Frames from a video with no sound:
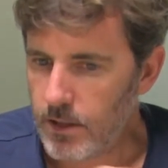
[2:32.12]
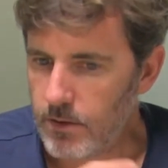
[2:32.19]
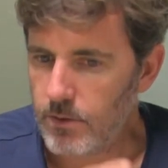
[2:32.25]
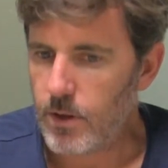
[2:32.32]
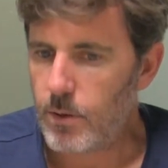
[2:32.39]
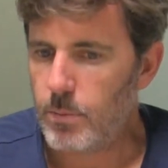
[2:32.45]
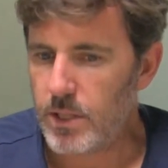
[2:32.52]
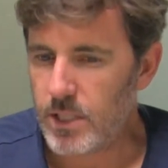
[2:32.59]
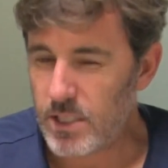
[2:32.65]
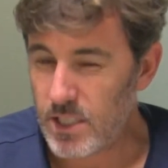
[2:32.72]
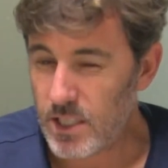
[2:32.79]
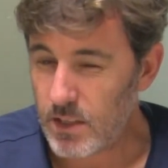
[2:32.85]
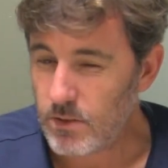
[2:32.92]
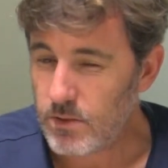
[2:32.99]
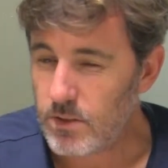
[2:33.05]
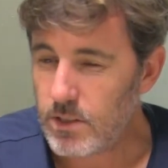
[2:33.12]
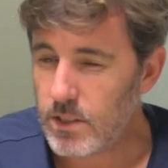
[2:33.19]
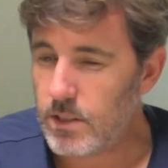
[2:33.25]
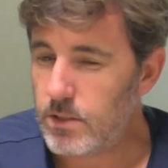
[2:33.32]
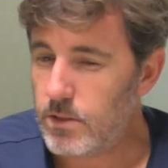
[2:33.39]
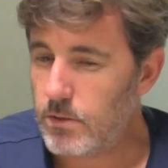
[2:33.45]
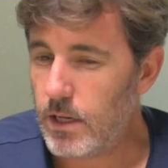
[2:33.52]
developing skills
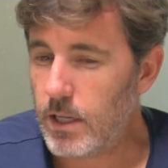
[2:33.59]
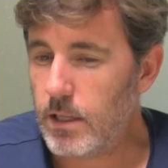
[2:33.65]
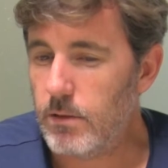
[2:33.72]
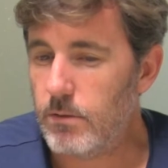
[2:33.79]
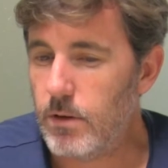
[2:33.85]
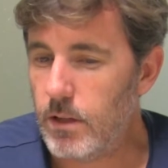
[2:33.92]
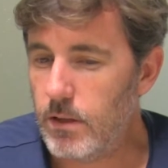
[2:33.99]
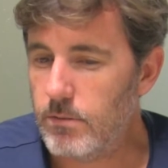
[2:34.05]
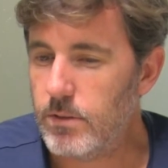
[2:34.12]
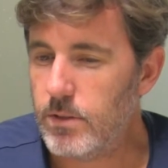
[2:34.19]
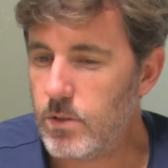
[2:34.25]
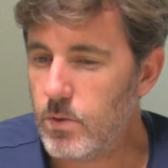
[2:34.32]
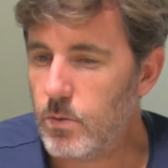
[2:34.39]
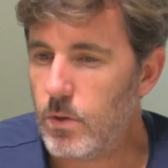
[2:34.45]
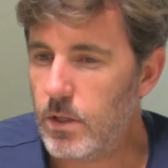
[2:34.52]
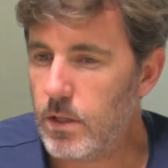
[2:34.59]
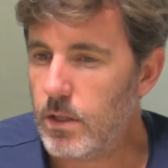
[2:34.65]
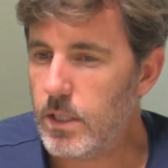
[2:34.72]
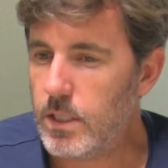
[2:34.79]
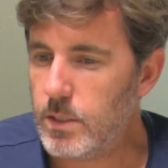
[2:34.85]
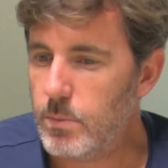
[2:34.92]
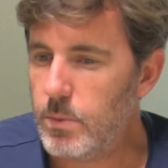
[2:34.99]
that are directly relevant to what
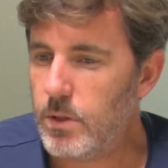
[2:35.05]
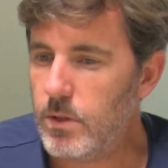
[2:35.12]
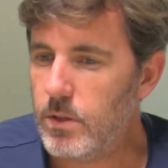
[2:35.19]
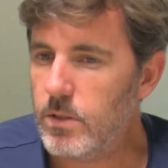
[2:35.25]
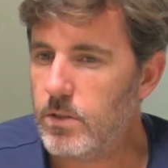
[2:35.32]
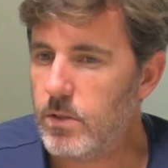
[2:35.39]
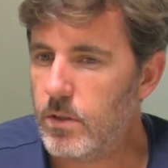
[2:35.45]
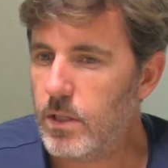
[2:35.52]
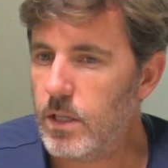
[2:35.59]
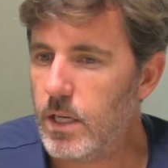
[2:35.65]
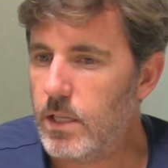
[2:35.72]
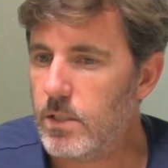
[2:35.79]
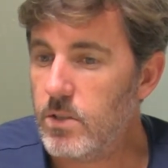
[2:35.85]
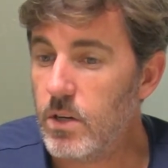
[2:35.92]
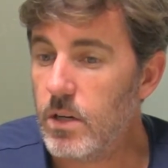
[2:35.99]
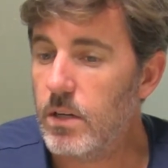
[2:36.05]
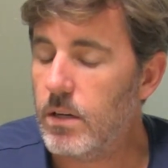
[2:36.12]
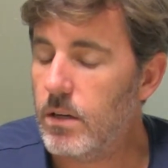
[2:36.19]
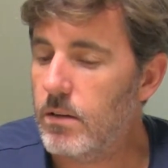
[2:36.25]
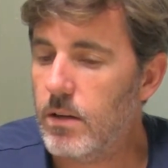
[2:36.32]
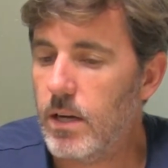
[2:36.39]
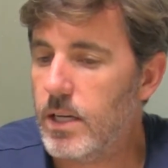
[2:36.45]
they'll experience on the outside.
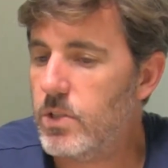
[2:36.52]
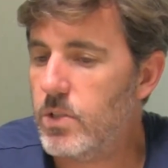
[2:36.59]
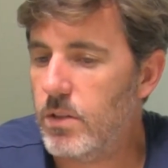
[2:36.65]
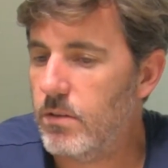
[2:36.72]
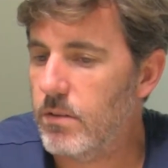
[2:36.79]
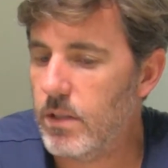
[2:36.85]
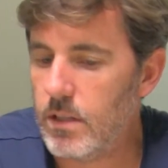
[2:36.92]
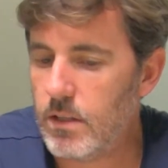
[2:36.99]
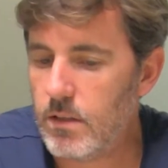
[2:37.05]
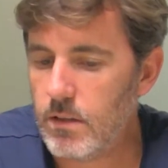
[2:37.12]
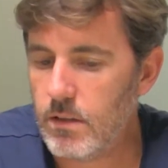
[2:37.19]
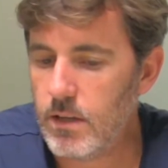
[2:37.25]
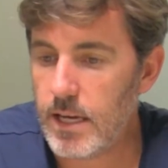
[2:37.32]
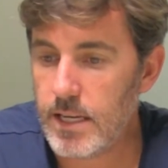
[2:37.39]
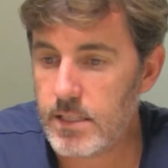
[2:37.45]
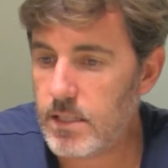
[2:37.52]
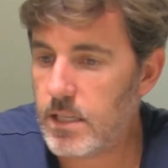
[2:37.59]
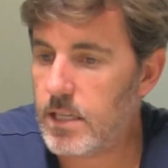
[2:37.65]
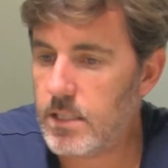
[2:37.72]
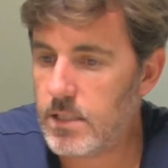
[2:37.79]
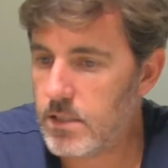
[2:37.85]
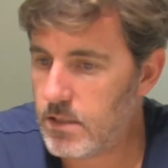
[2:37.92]
And I actually think
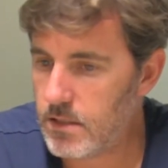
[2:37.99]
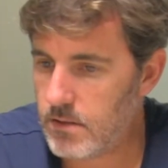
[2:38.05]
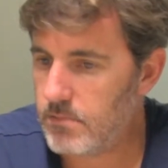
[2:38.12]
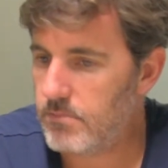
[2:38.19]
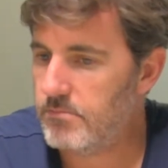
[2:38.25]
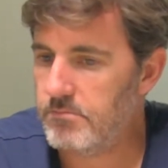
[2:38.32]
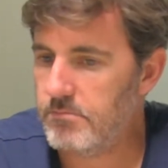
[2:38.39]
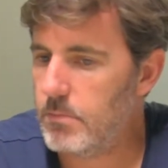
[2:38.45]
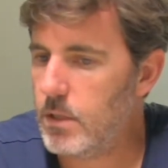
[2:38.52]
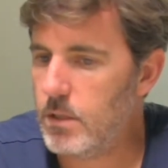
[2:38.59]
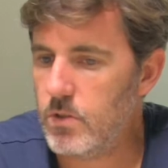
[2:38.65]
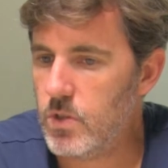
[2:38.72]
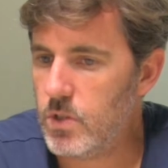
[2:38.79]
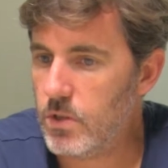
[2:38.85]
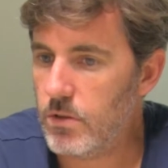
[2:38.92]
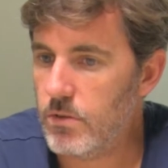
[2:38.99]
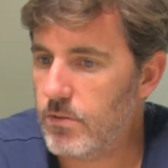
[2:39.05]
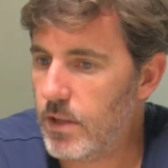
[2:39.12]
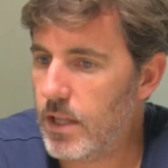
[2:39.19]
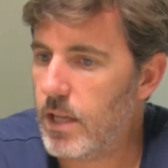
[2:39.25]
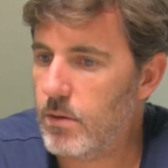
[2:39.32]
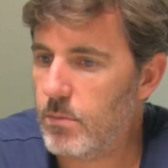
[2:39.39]
essays
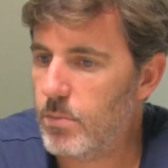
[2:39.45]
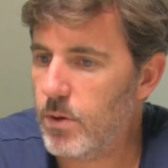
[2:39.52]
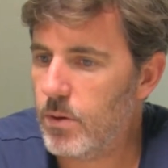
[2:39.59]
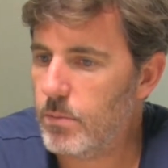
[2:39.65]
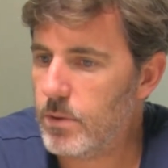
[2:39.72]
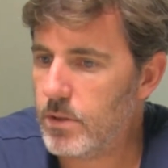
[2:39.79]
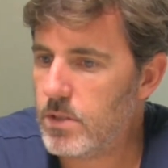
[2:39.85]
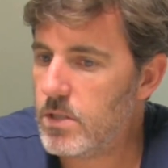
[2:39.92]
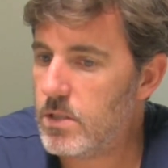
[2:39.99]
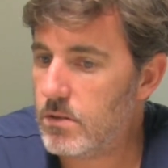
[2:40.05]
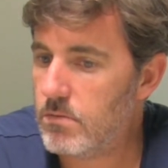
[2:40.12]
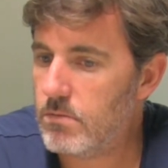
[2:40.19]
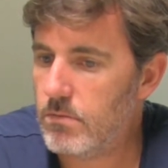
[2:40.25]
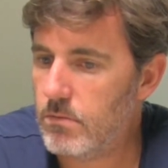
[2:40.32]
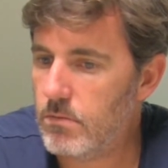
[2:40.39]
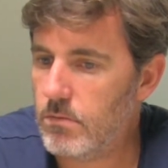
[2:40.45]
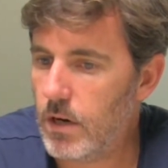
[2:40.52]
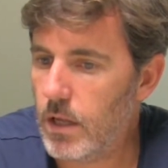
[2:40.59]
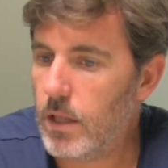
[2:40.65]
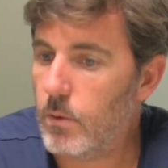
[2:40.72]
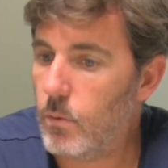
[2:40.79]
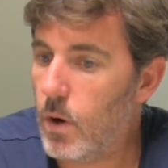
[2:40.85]
serve that purpose
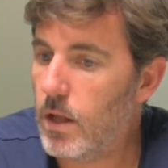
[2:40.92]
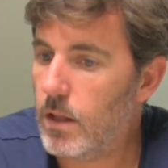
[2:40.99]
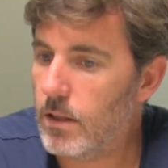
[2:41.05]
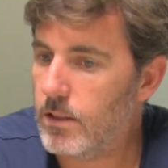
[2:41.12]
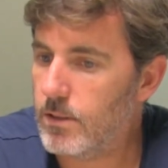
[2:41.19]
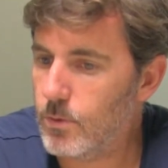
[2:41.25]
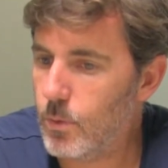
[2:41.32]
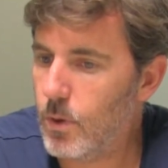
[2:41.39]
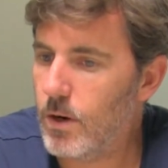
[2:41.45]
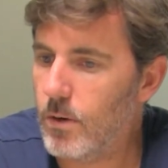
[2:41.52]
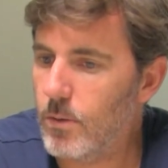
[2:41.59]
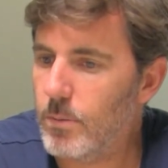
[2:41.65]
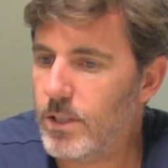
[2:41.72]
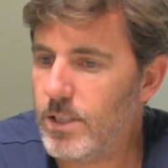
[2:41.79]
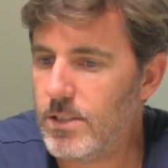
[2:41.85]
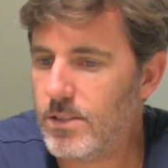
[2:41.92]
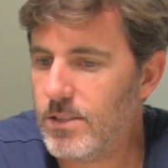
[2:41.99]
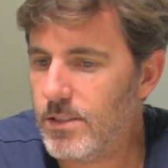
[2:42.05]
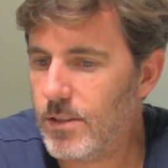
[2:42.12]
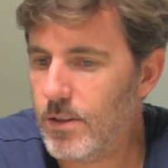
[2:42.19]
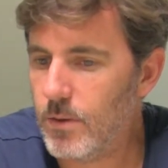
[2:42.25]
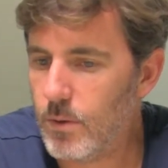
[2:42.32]
really well as well,
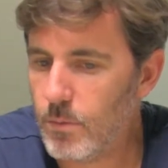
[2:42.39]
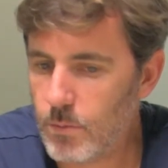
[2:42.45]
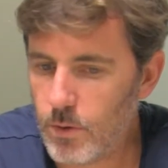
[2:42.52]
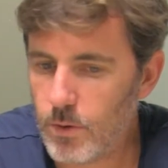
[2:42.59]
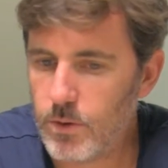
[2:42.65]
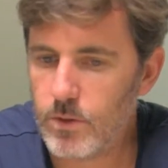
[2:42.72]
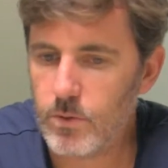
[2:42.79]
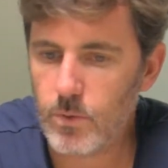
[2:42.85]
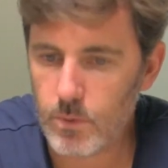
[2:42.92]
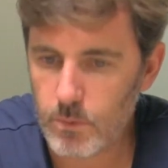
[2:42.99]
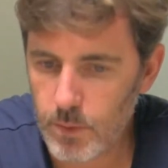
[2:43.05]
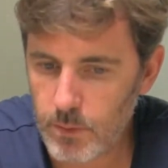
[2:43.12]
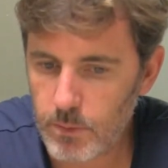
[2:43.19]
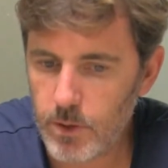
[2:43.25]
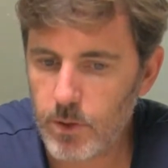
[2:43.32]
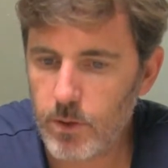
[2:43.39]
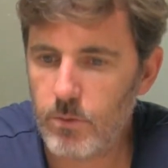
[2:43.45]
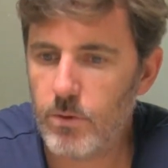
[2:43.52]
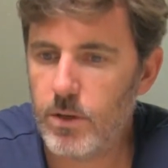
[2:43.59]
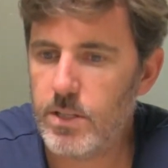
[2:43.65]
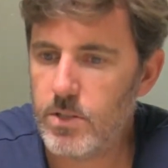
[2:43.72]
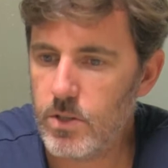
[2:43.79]
because employers want people who can
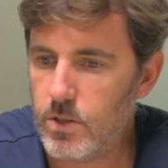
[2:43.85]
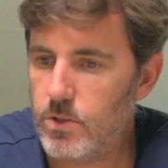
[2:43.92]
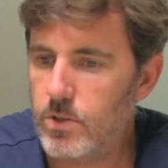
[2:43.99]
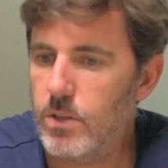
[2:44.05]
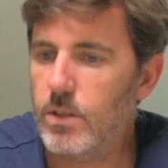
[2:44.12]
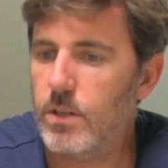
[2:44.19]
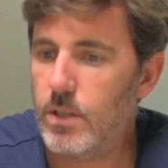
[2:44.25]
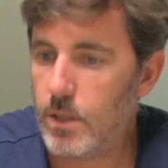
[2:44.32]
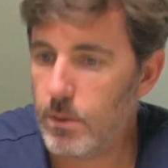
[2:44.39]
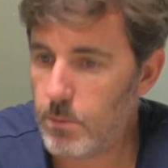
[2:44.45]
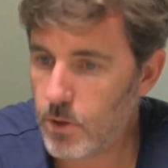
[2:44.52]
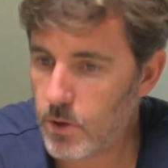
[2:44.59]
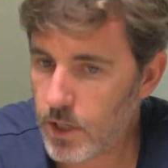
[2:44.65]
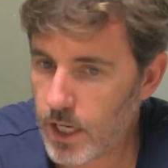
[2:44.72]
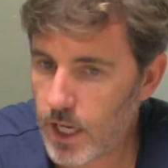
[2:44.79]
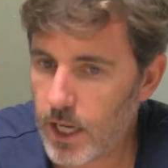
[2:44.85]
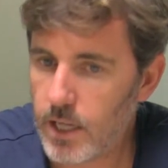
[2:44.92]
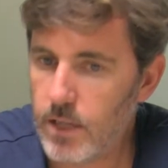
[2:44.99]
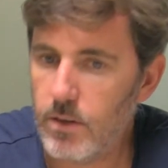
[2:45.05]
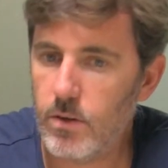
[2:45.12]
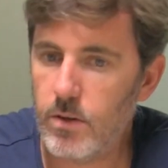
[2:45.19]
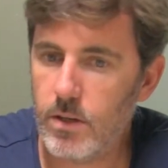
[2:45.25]
research, who can
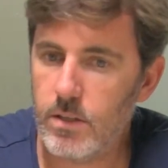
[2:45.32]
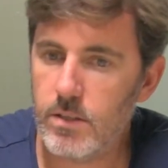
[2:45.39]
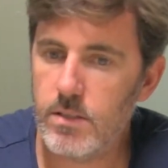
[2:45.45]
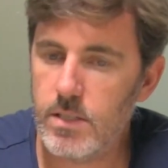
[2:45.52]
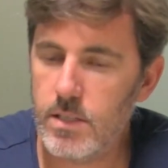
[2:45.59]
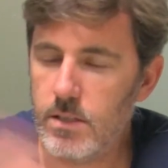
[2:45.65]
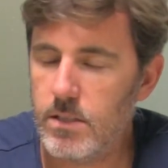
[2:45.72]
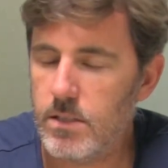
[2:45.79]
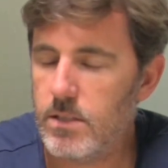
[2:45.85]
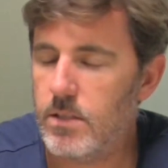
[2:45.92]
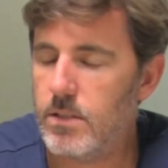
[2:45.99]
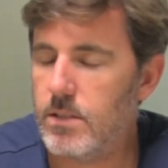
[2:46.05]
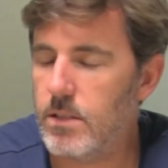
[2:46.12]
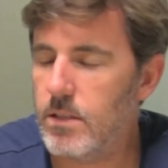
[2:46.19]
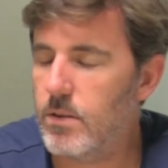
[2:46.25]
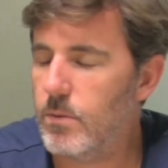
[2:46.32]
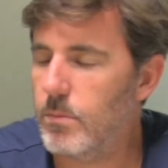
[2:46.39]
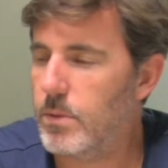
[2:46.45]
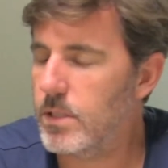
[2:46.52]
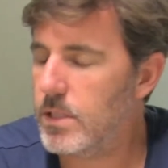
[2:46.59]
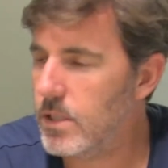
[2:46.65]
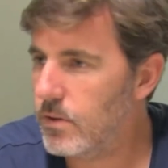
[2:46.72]
communicate, who can synthesise a lot
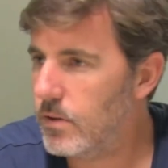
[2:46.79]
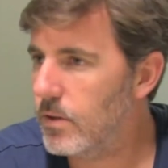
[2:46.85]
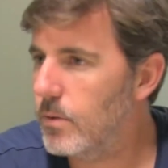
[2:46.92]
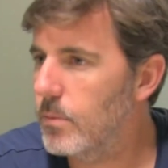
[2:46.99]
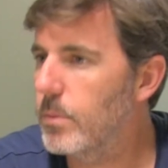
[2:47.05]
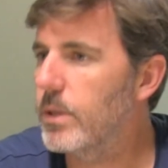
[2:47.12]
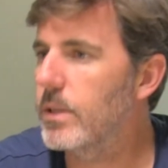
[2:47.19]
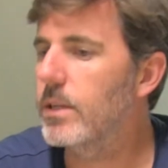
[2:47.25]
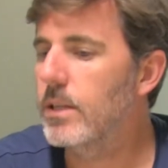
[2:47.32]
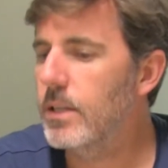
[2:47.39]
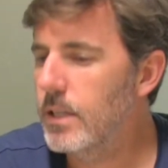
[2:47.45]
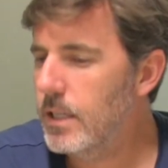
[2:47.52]
of material, but